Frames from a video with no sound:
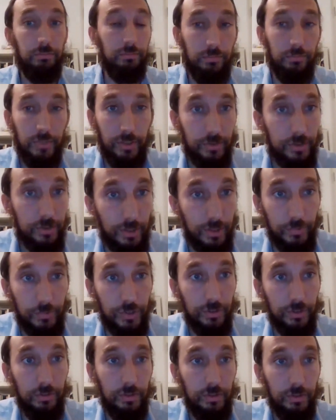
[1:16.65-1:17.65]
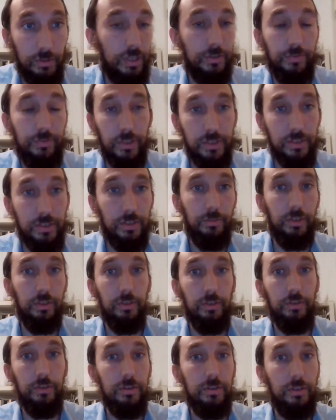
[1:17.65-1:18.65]
their assumption, as far as
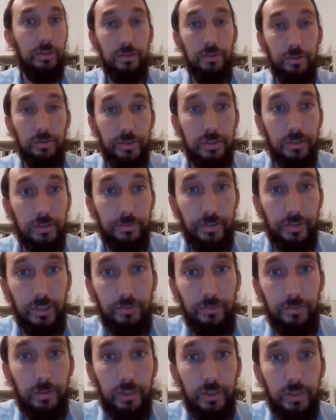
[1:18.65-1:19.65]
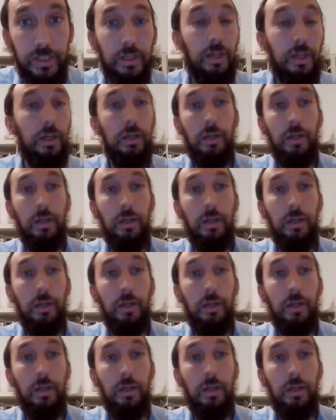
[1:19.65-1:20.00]
anyone knows, and there's no reason to think otherwise,